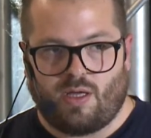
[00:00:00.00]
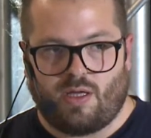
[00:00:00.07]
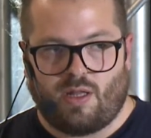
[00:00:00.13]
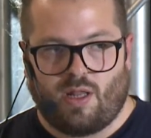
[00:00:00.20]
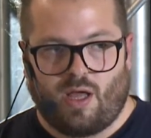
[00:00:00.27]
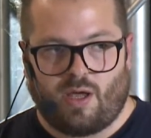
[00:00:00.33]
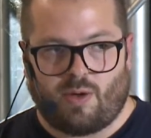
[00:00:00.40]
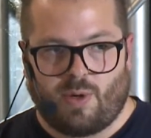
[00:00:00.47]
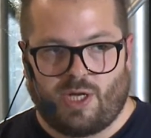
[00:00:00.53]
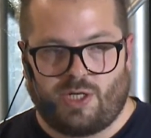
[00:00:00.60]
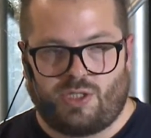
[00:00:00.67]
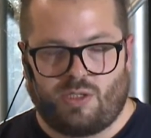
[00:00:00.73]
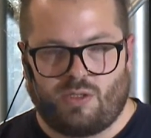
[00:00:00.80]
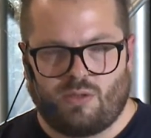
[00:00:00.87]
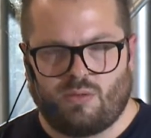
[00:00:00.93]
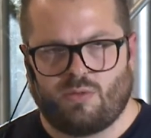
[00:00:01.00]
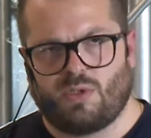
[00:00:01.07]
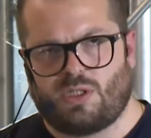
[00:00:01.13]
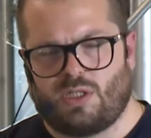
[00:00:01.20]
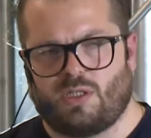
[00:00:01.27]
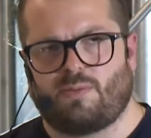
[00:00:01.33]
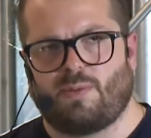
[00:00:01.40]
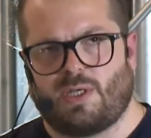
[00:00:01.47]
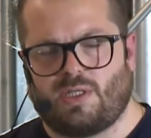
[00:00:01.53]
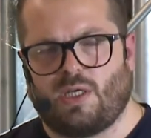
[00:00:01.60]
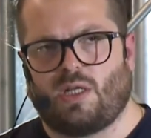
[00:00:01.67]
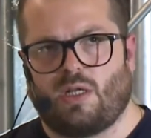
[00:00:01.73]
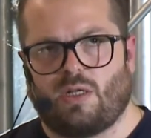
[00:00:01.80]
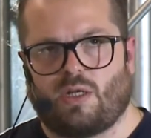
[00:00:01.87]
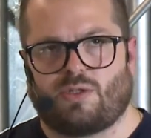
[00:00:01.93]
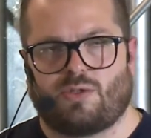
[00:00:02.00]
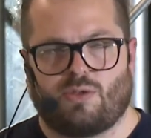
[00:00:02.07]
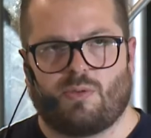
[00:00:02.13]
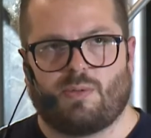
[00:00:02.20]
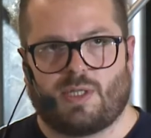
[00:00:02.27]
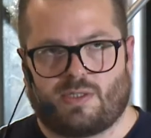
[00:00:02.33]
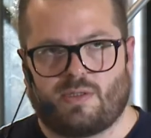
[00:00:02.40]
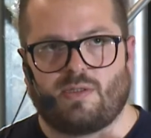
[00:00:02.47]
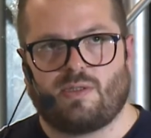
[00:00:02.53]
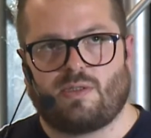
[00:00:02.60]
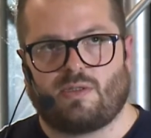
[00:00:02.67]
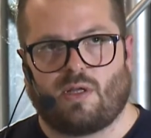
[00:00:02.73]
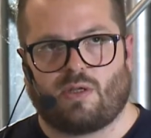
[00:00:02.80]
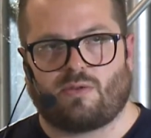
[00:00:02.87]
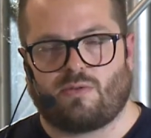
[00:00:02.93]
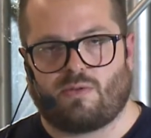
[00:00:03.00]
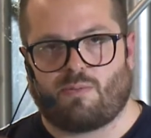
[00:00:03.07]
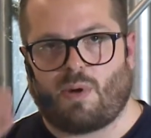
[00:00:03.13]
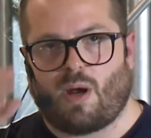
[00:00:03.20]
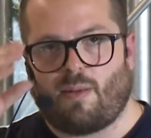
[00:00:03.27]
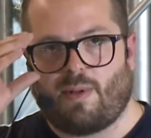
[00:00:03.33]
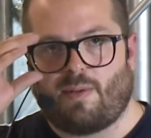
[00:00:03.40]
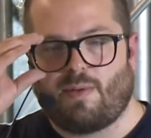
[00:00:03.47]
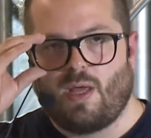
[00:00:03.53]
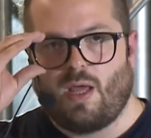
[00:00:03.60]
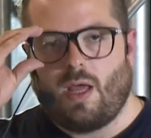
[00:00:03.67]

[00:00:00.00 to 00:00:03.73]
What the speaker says: language, which is basically not true, but not the problem,